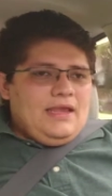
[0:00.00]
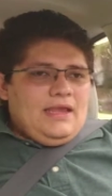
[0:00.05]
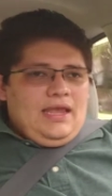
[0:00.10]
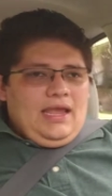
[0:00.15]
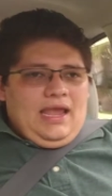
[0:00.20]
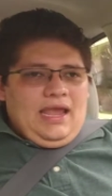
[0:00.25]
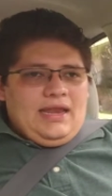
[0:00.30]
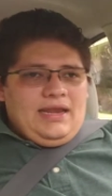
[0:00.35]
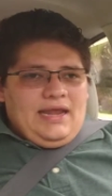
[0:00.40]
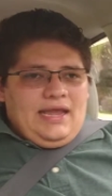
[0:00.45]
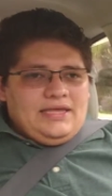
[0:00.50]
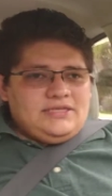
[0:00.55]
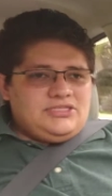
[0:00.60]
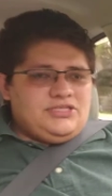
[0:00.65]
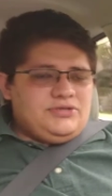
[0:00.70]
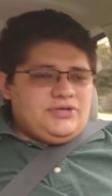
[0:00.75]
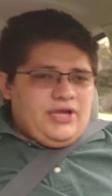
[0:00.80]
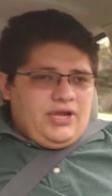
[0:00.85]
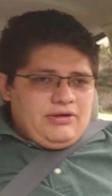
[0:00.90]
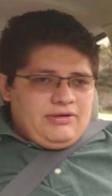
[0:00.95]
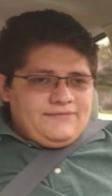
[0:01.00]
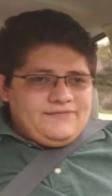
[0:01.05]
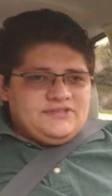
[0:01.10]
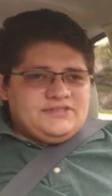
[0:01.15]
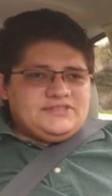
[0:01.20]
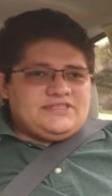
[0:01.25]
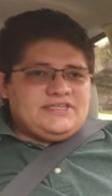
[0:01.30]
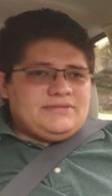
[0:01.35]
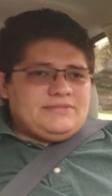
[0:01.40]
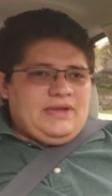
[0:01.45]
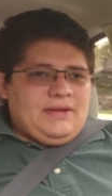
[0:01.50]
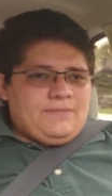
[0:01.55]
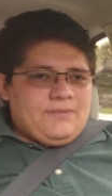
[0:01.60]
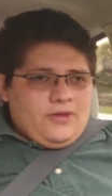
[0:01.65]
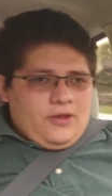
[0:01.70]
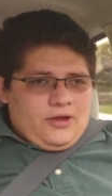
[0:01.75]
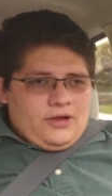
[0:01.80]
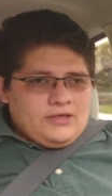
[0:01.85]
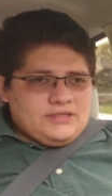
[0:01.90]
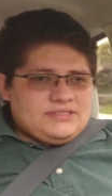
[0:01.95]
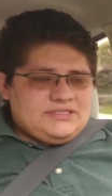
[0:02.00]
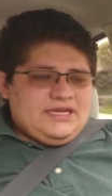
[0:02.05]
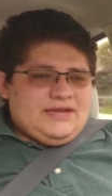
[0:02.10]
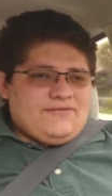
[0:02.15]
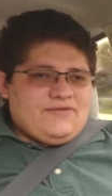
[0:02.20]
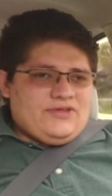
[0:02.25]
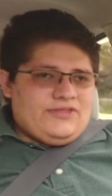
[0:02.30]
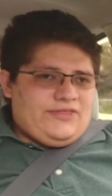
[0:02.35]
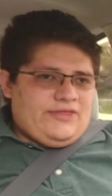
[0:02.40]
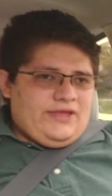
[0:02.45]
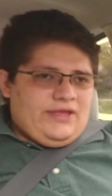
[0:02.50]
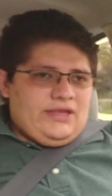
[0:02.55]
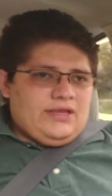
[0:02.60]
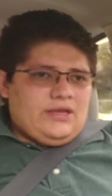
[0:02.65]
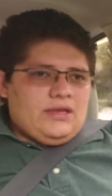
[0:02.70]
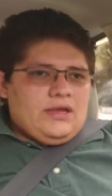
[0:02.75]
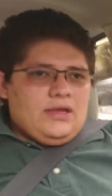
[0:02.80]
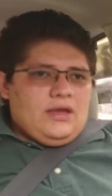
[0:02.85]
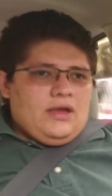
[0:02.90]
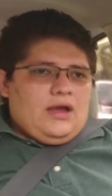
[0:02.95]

And as you know, if you've seen my blogs and everything,